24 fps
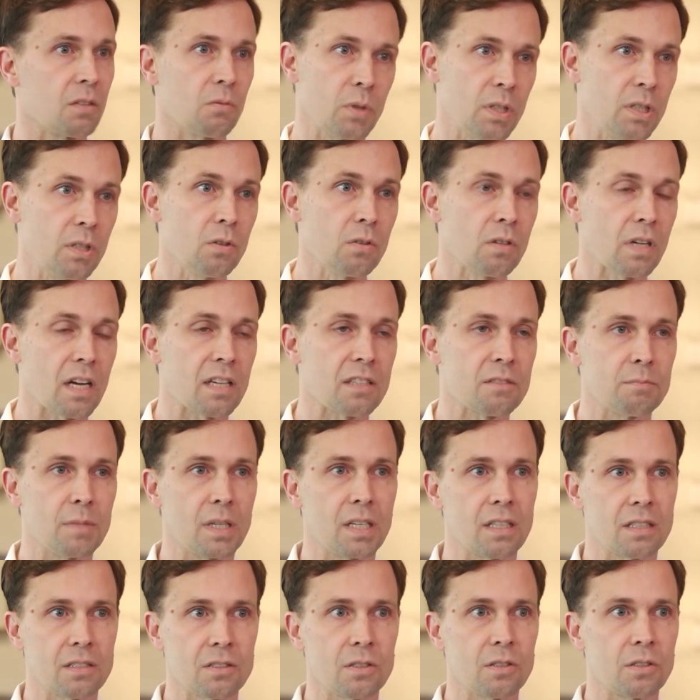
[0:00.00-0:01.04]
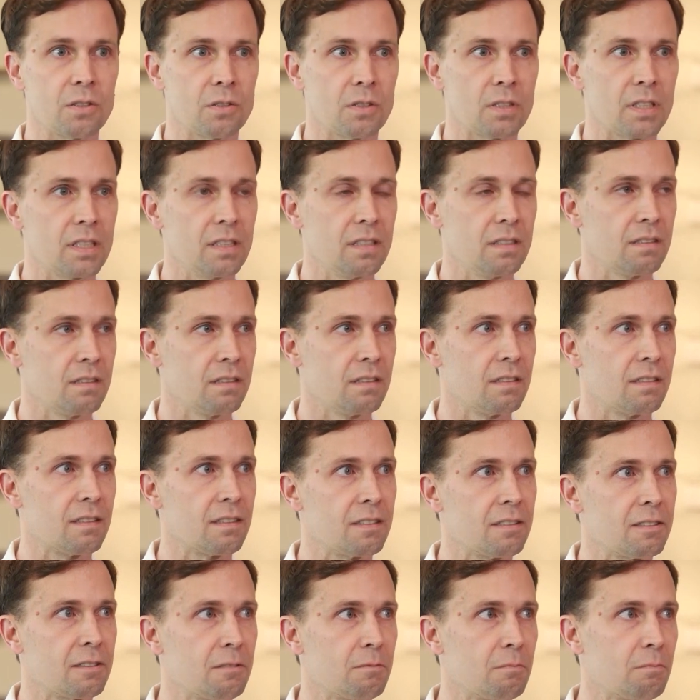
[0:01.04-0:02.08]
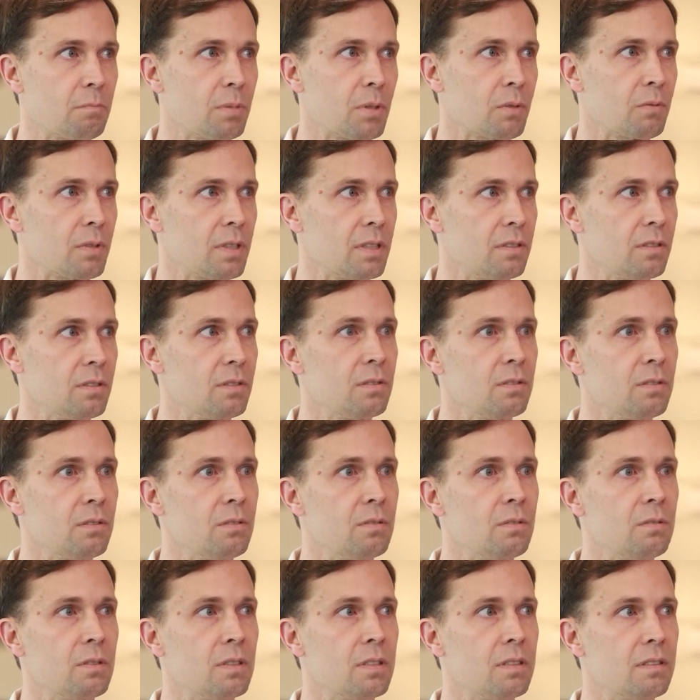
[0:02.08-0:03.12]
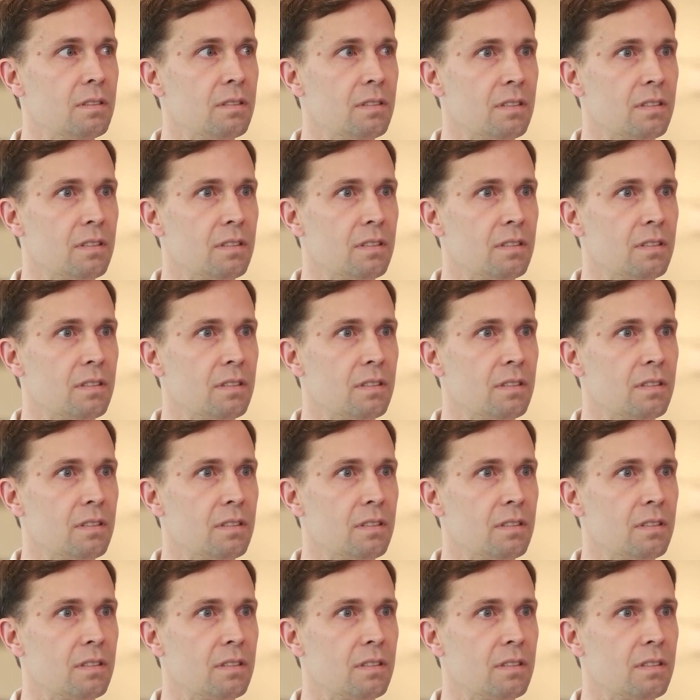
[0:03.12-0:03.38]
We do cosmetic surgery, but we do